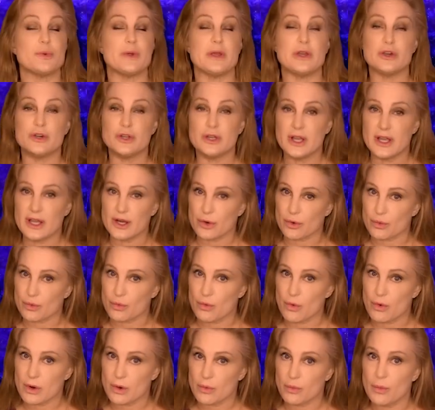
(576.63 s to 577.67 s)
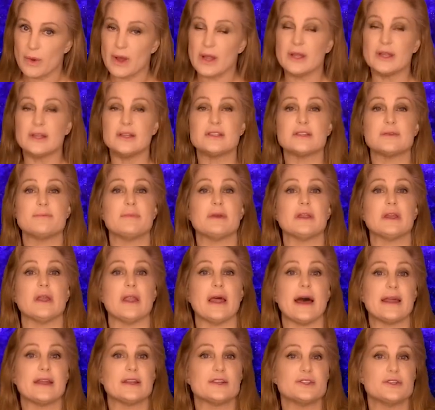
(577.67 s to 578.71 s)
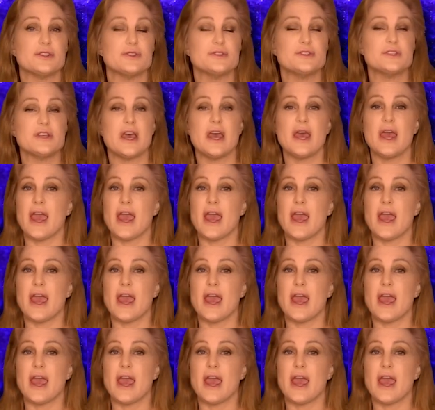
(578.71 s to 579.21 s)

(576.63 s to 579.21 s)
We could get aurora well into mid-latitudes,